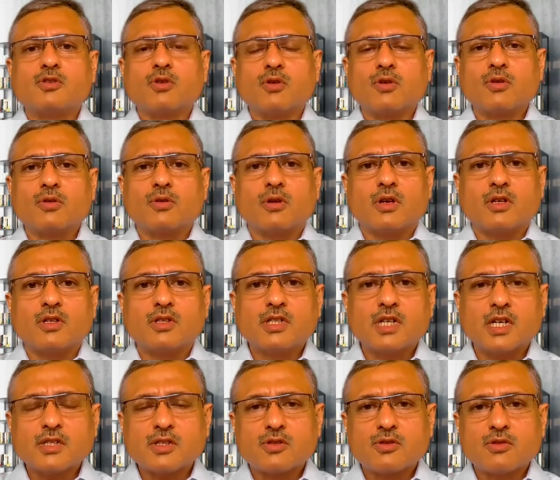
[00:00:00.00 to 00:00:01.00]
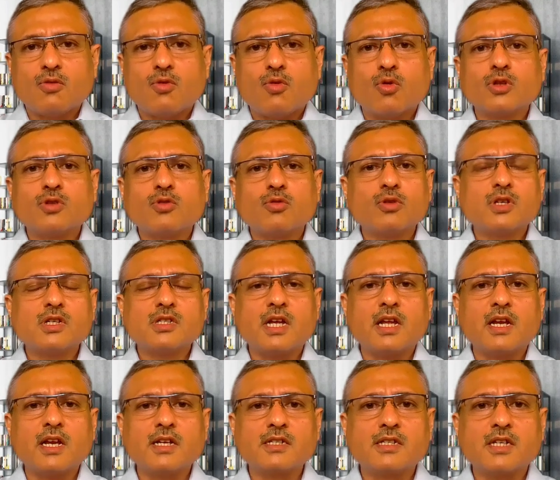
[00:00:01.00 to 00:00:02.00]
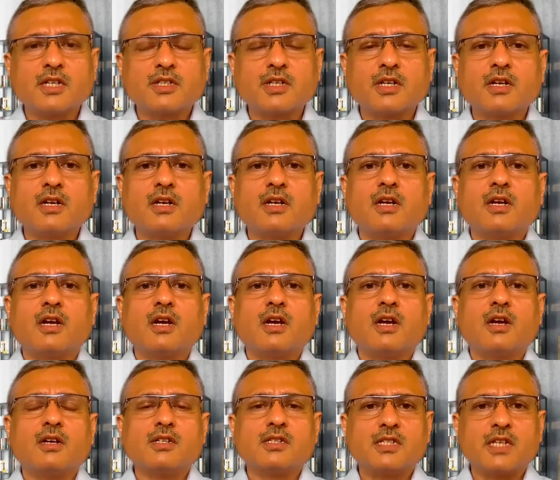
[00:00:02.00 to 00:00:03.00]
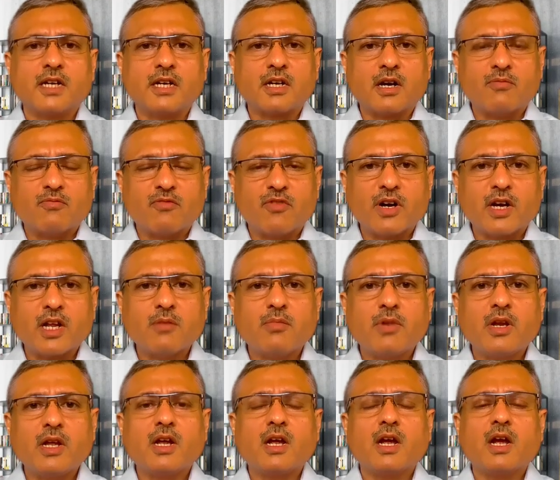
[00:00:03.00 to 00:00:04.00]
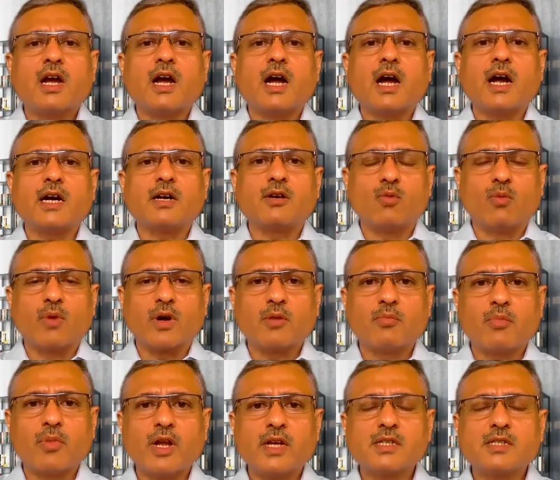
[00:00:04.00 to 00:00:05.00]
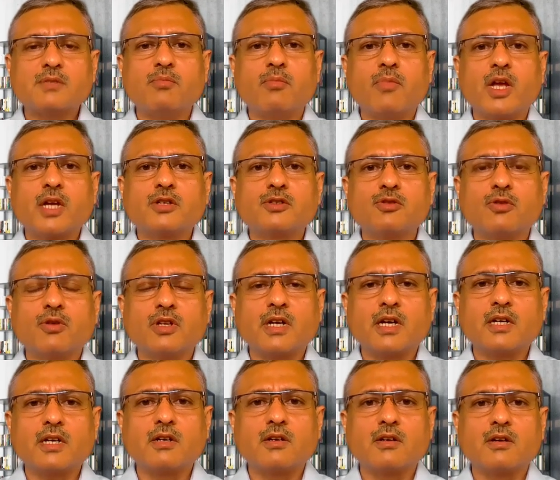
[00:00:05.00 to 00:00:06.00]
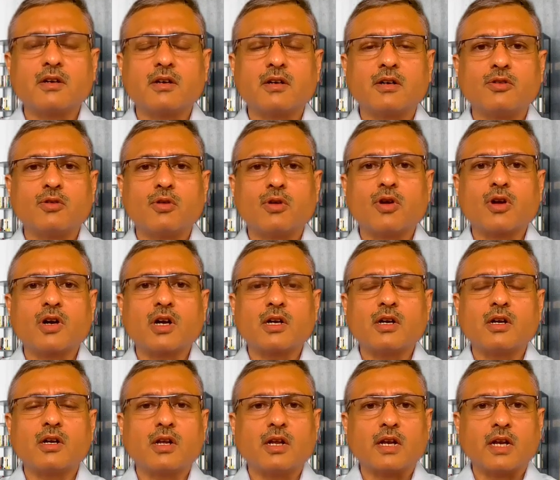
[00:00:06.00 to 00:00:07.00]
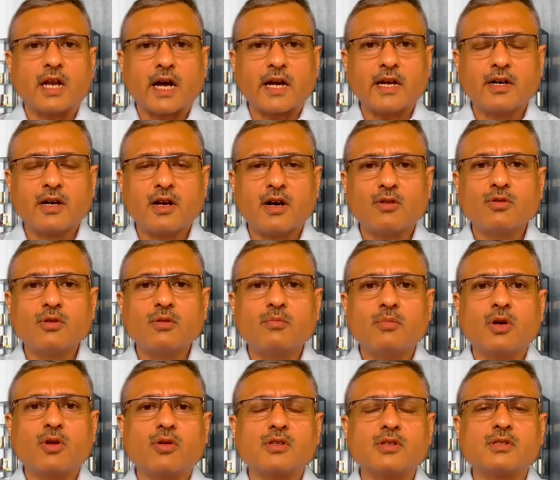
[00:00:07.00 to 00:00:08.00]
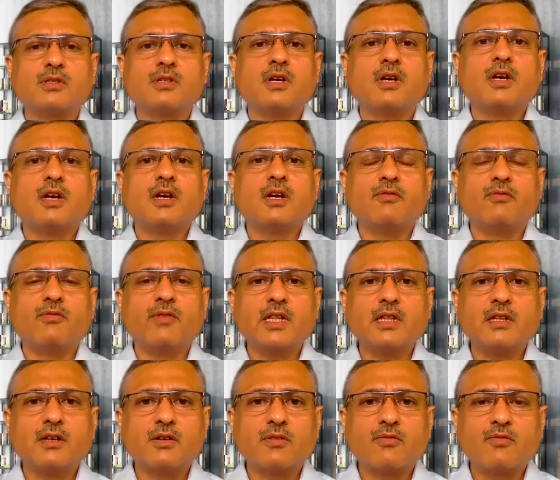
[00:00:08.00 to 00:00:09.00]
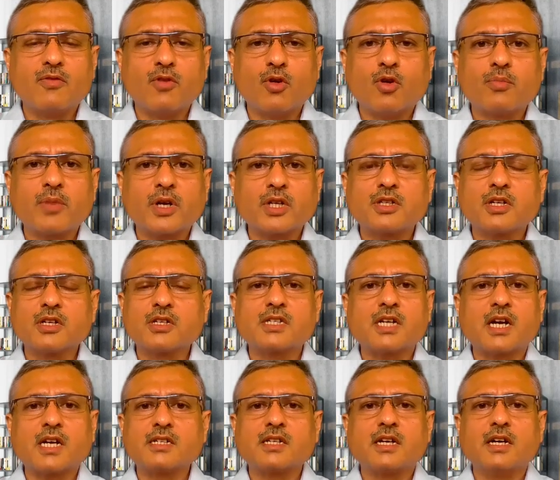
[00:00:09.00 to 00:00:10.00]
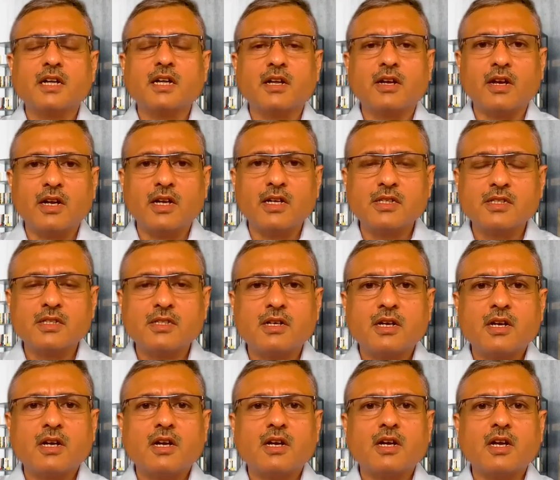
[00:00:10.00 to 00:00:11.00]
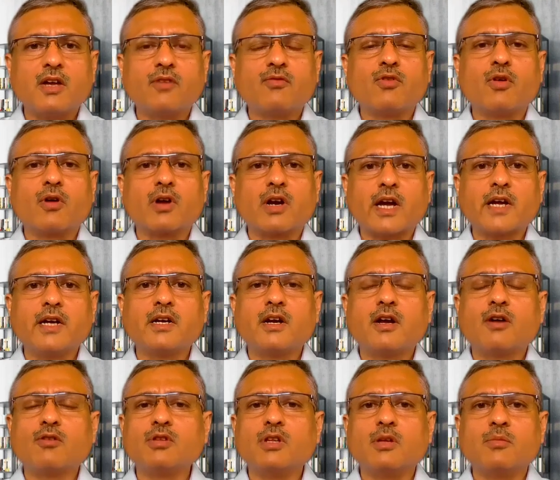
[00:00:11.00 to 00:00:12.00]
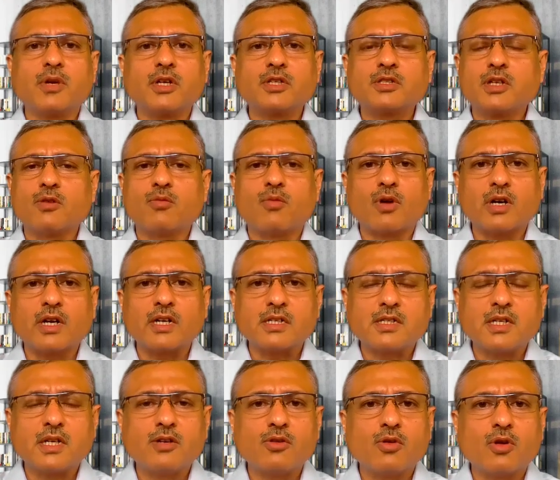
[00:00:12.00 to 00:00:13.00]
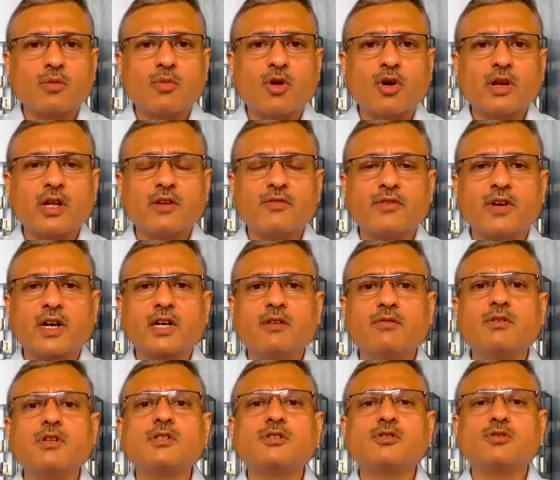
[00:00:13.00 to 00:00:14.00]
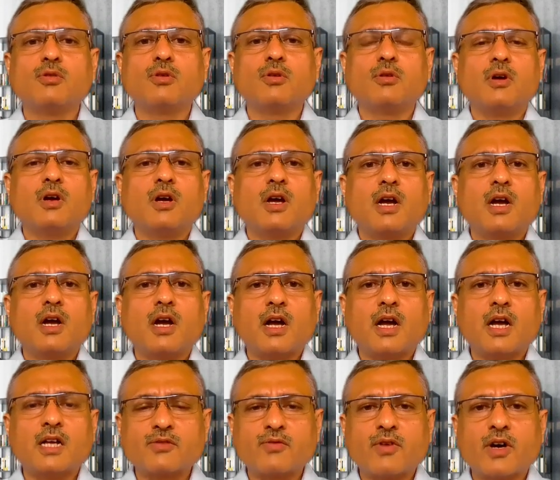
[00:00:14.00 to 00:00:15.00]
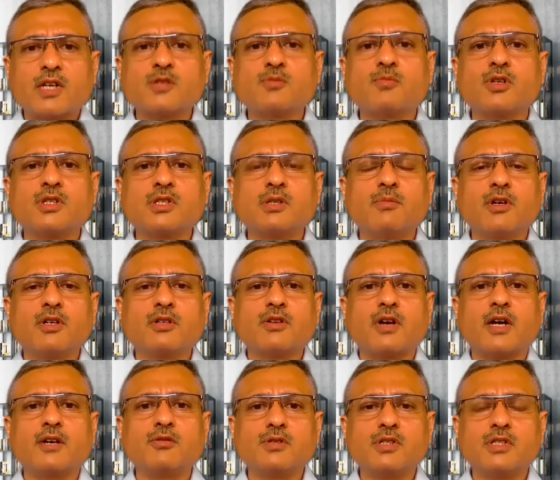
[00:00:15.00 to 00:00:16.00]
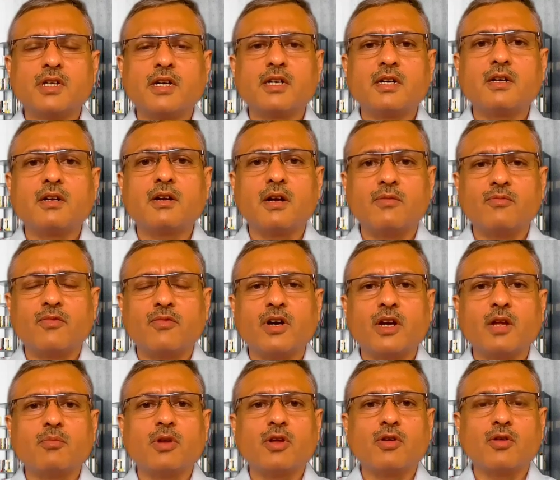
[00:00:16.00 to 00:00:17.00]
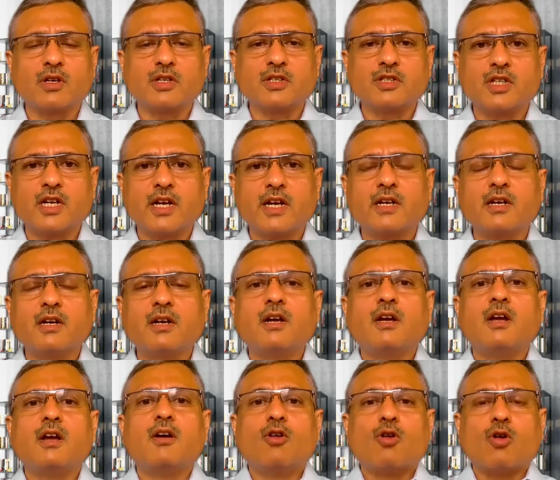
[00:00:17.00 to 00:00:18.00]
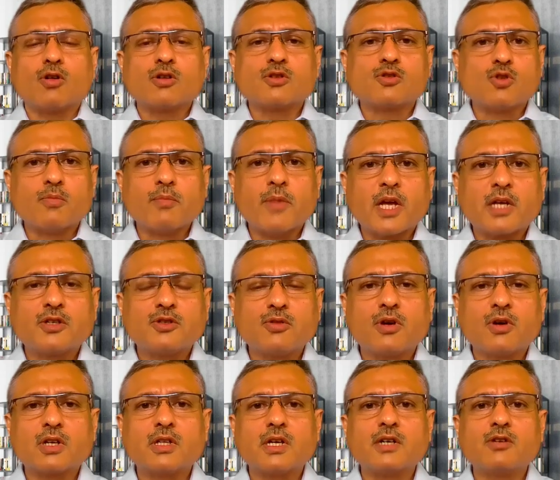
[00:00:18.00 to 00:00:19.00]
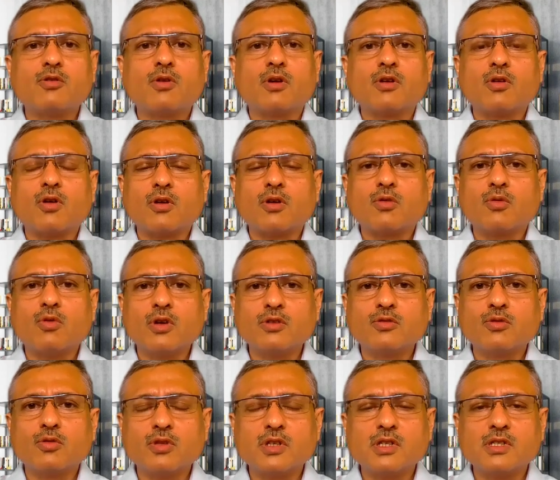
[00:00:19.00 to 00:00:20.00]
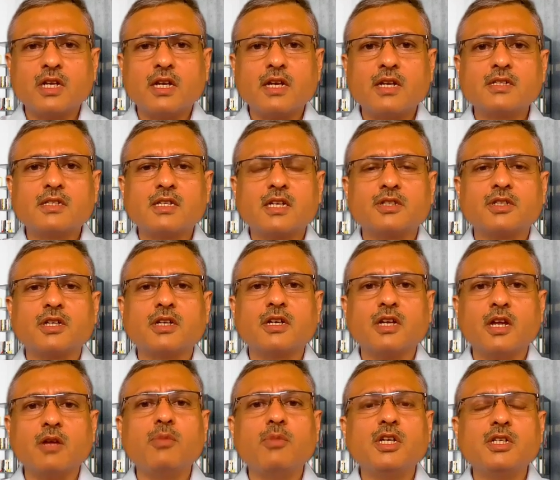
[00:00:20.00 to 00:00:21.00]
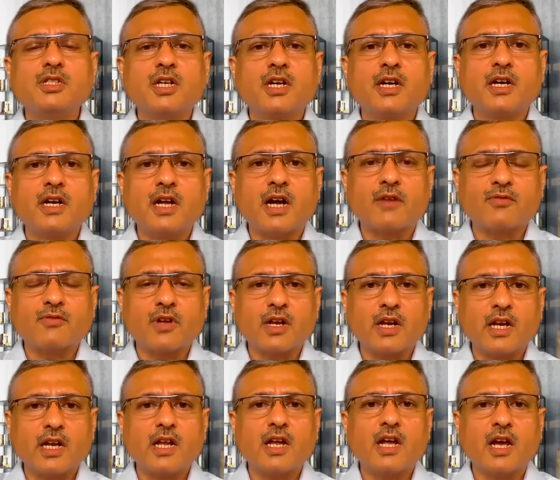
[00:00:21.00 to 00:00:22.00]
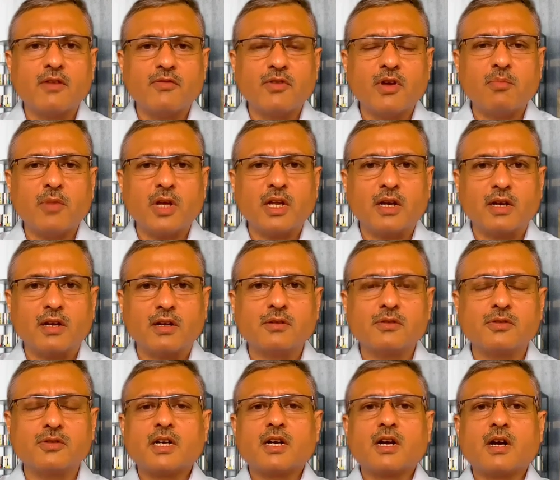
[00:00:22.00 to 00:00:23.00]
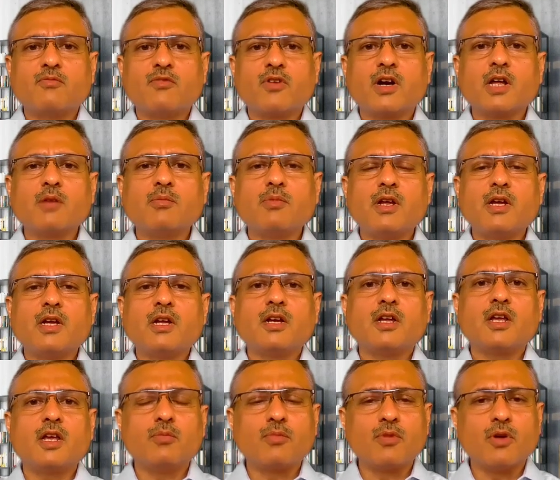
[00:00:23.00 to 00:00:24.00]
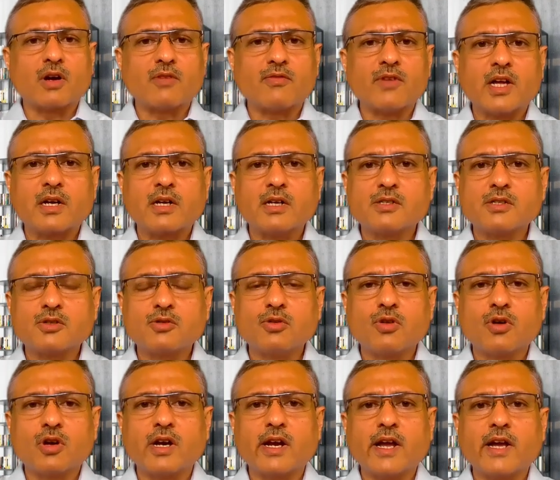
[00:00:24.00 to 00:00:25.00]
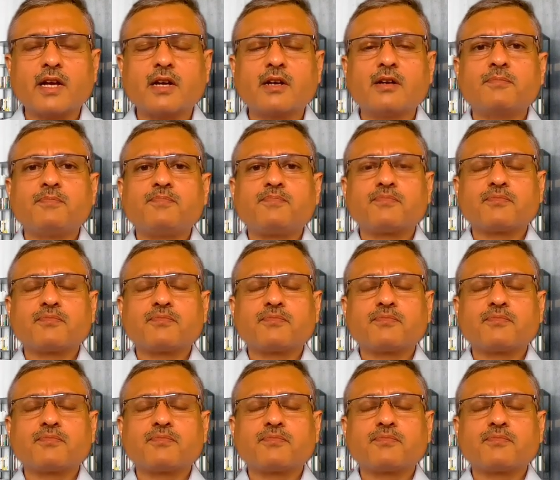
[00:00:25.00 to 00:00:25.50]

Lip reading: So just go through this healing session, sit comfortably at one place, make sure that you're not lying down, because when the flow pressure starts getting released, if you're lying down, the pressure won't exit your body effectively. So as far as possible, try to sit comfortably on a chair. Also make sure that you are not going through this healing session immediately after any heavy meal. Sit comfortably, keep your awareness to your neck.